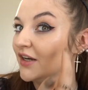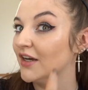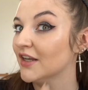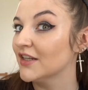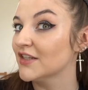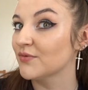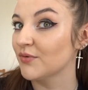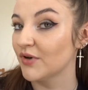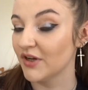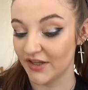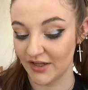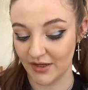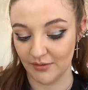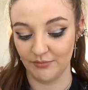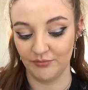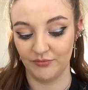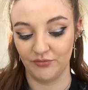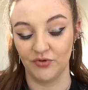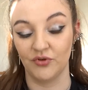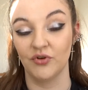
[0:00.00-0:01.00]
hence why
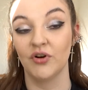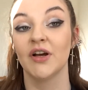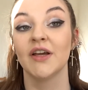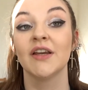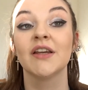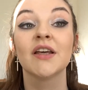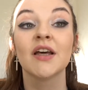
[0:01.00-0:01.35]
that bright